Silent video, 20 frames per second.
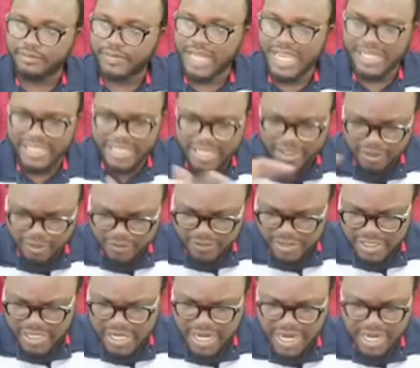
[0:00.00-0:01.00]
At the end of the
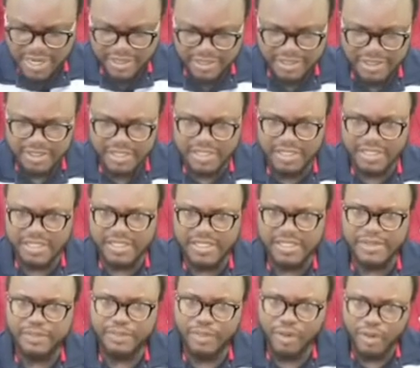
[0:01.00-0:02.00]
year, it is
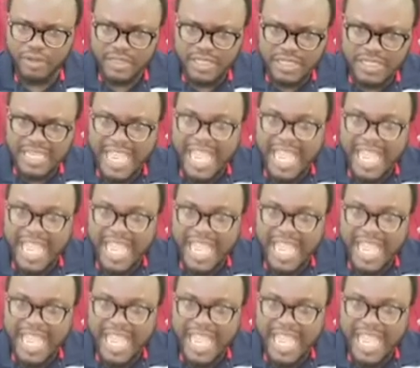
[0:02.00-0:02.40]
important.